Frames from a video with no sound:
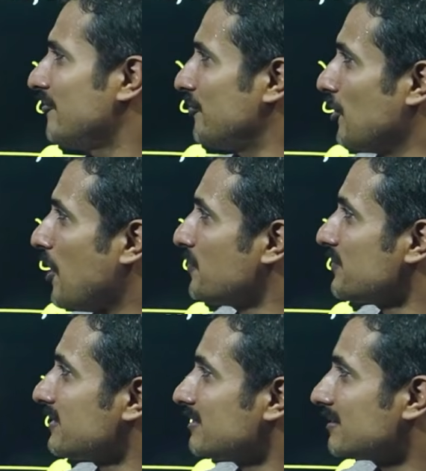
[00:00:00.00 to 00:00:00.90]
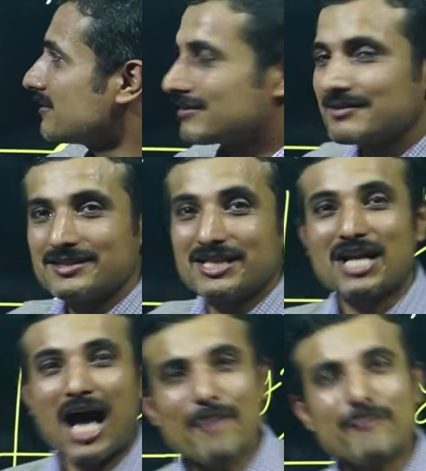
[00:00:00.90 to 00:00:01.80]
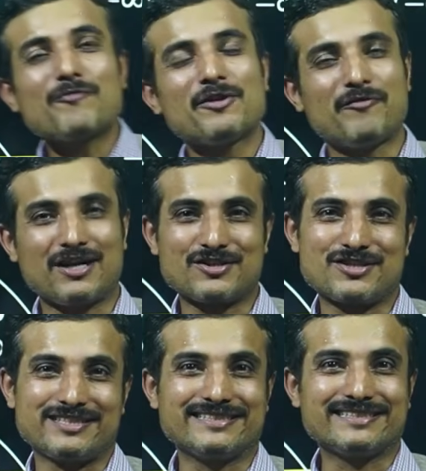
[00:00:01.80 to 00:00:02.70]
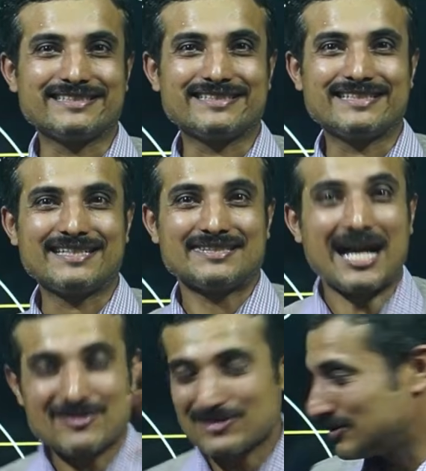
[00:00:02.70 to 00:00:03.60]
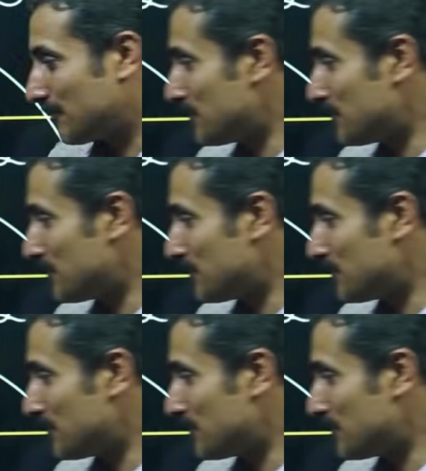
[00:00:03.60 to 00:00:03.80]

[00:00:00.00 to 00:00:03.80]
from the graph of the function. That's the